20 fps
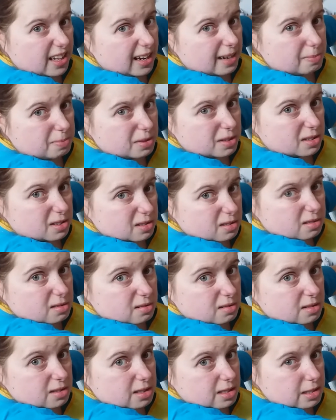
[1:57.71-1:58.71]
that, because
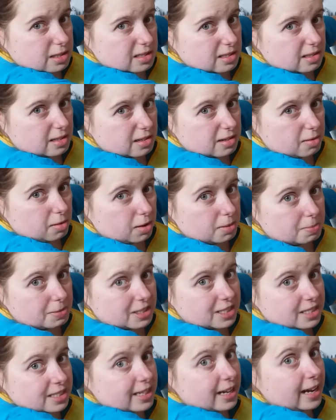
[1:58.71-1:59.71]
it's a
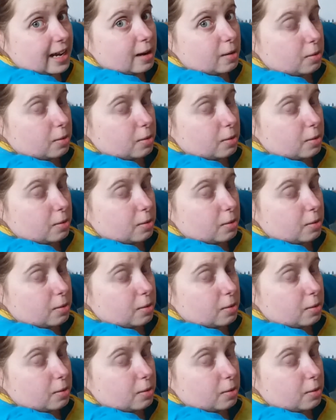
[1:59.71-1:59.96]
nightmare to get